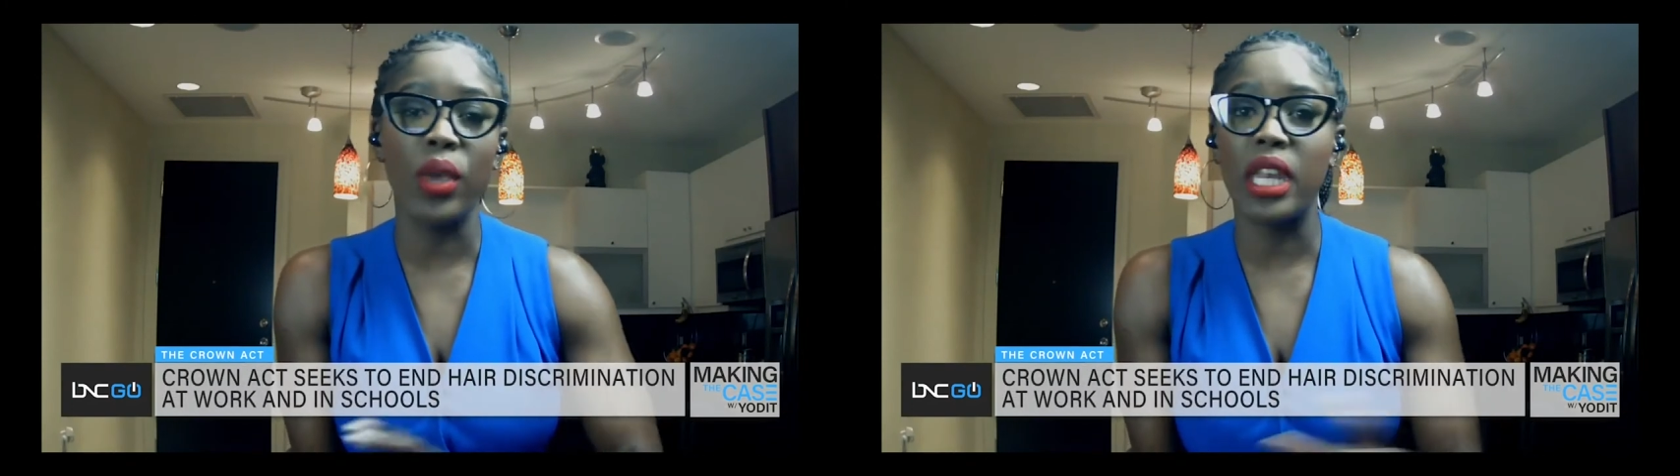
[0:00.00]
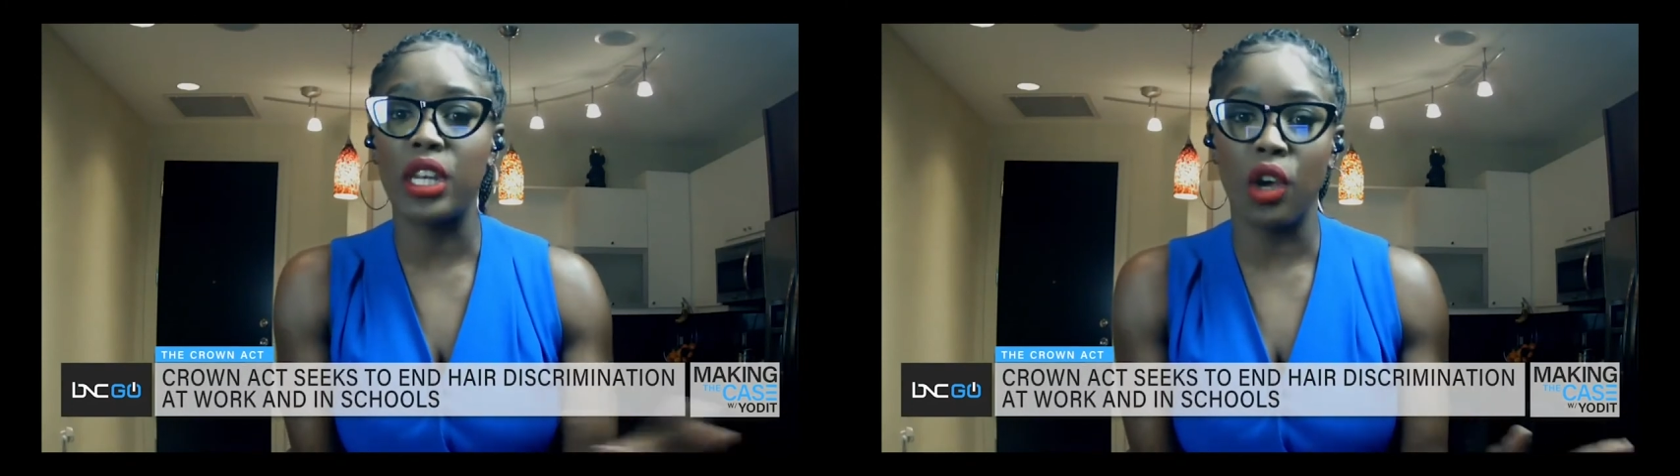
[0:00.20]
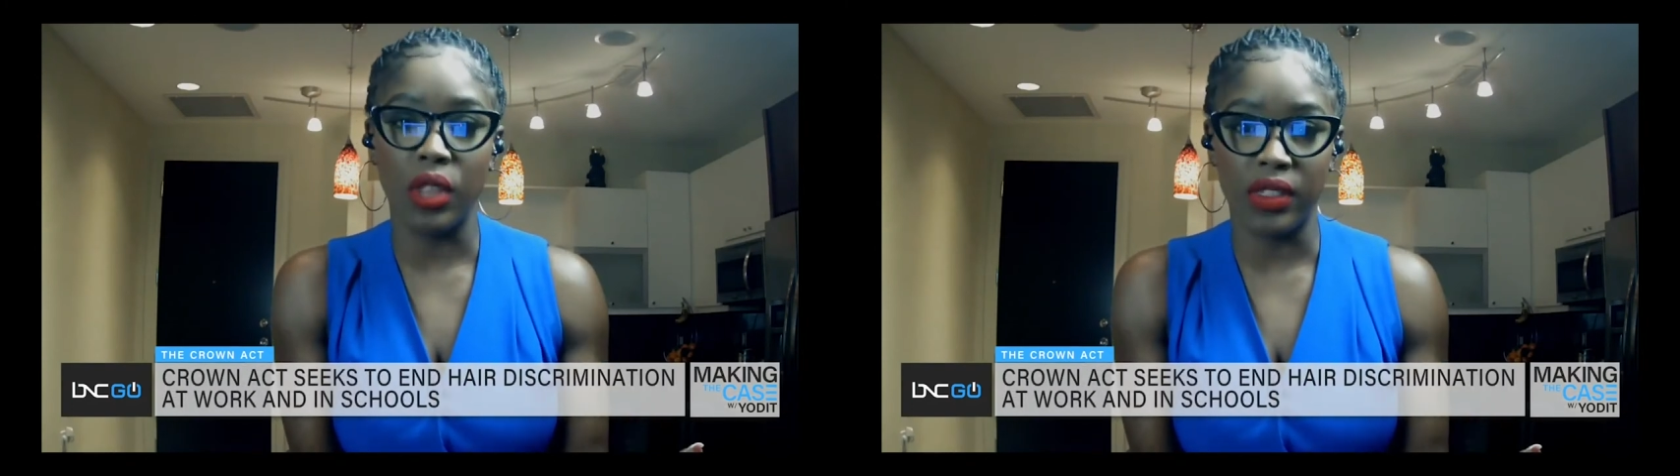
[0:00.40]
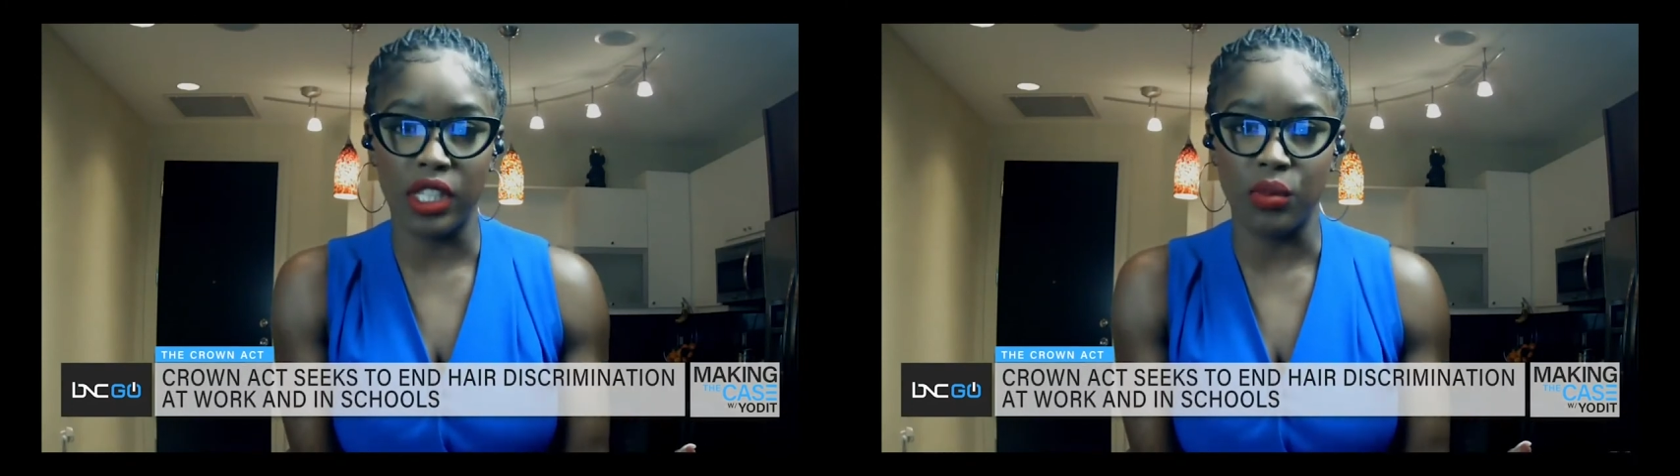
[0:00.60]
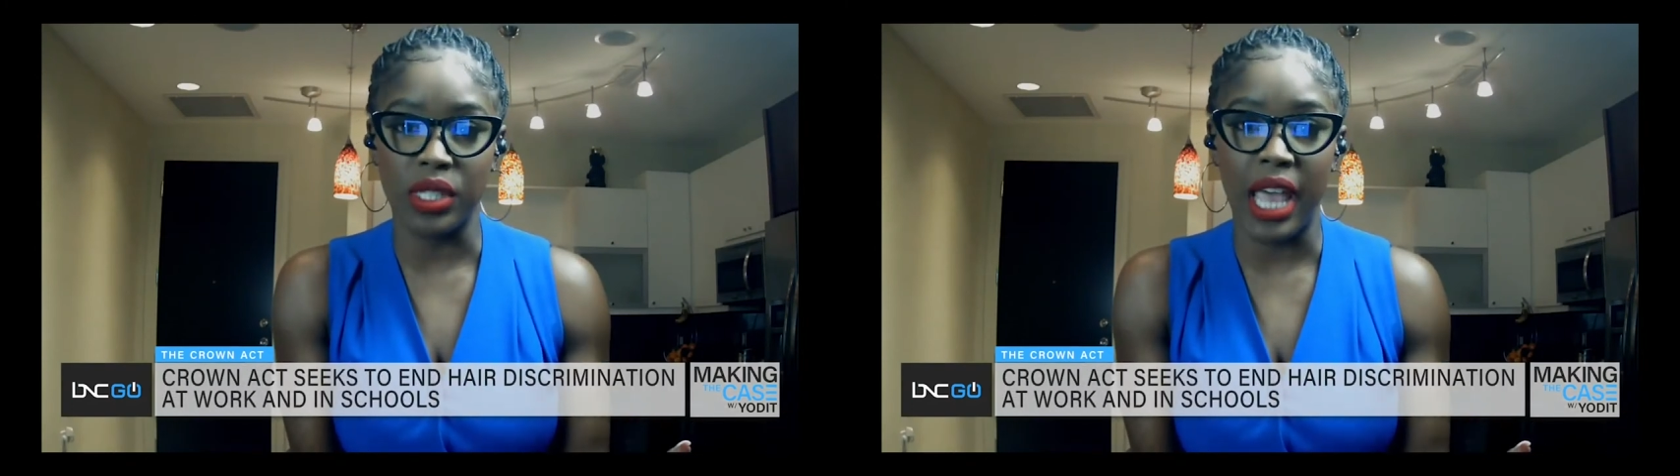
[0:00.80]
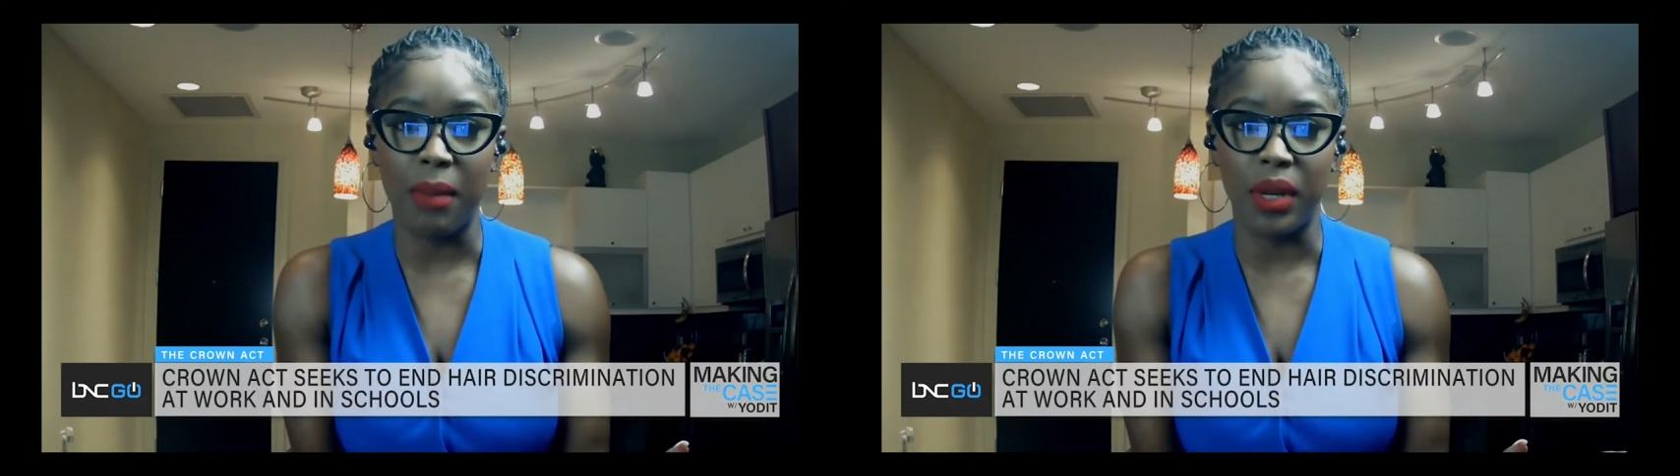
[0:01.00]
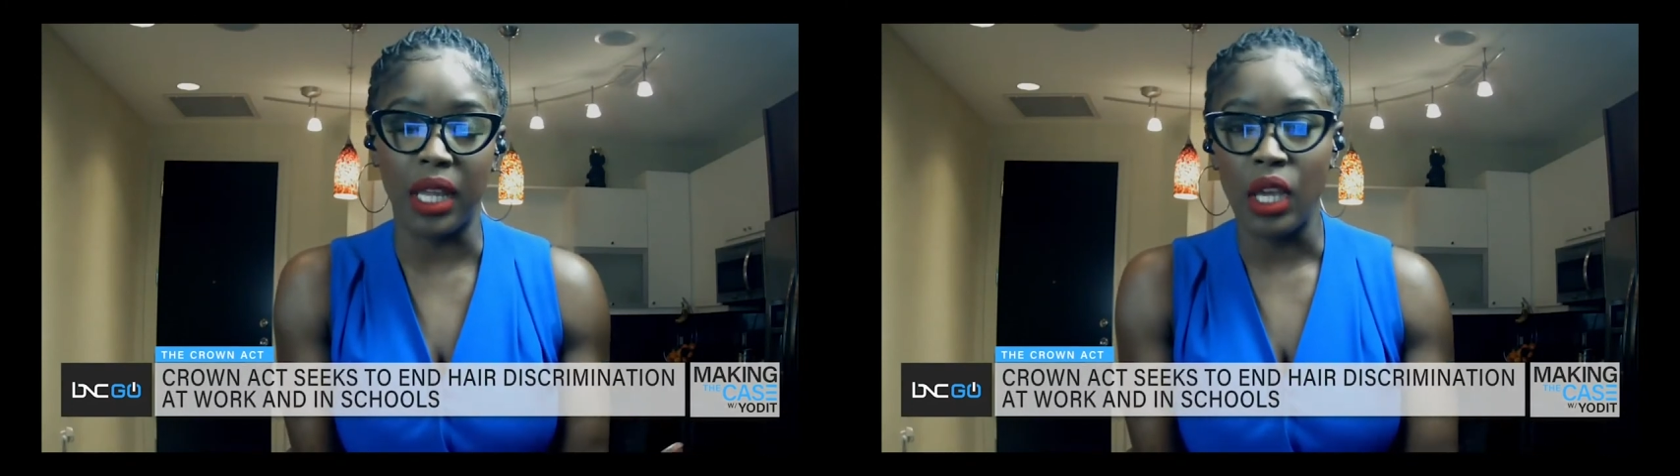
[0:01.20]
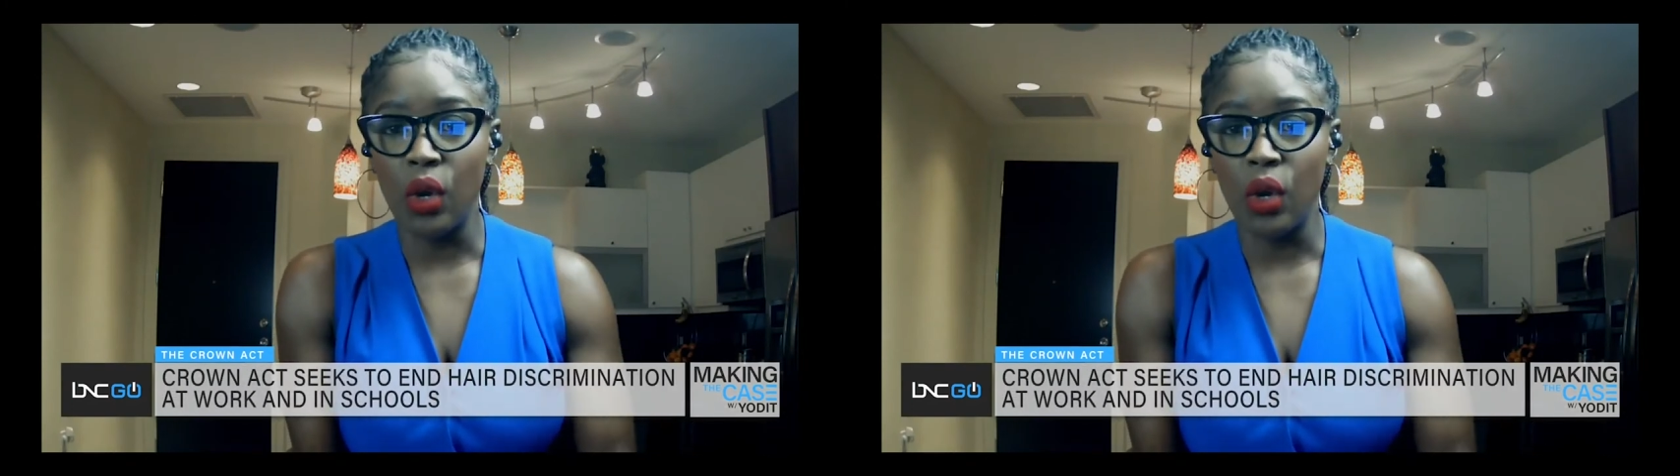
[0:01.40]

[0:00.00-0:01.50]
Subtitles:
we didn't know that this was happening.